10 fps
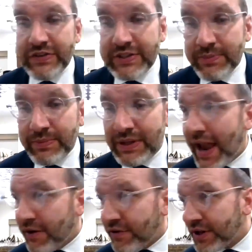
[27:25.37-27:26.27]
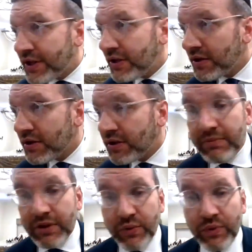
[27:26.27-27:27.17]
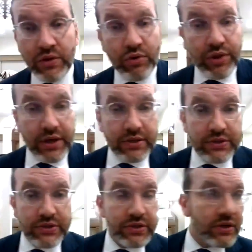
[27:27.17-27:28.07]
similarity between two things,